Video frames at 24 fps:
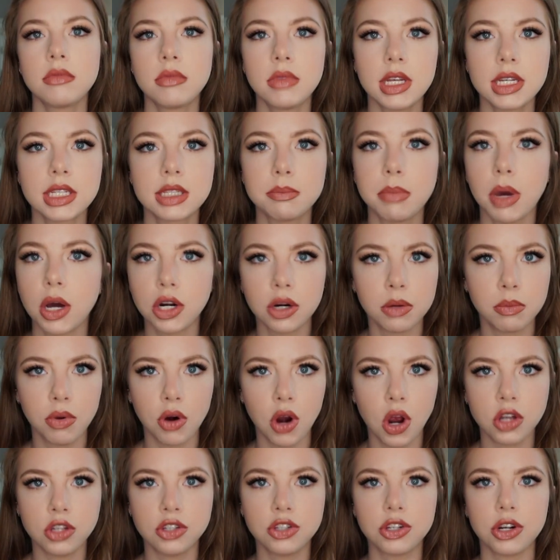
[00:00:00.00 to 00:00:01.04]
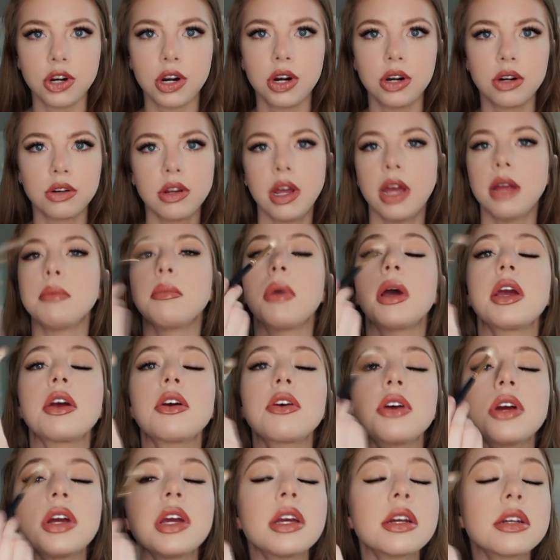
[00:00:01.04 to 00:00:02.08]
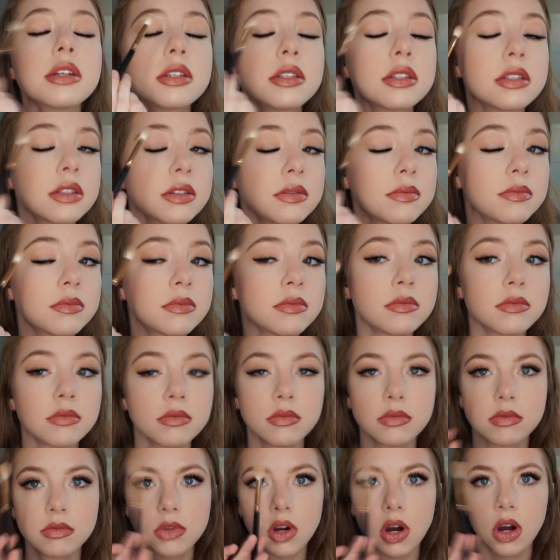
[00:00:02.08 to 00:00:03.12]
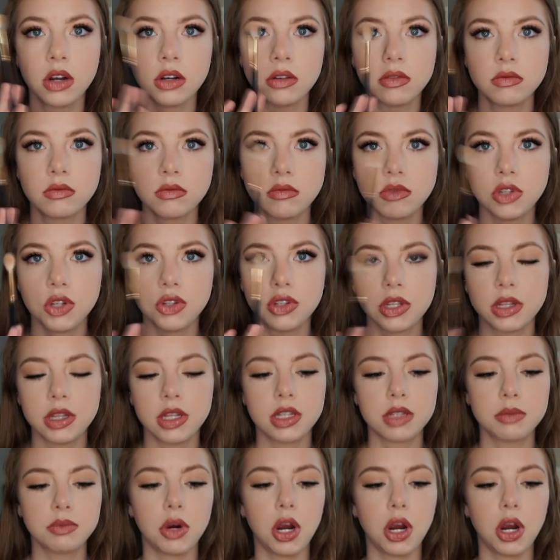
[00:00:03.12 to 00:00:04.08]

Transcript: this butter bronzer in my crease on using this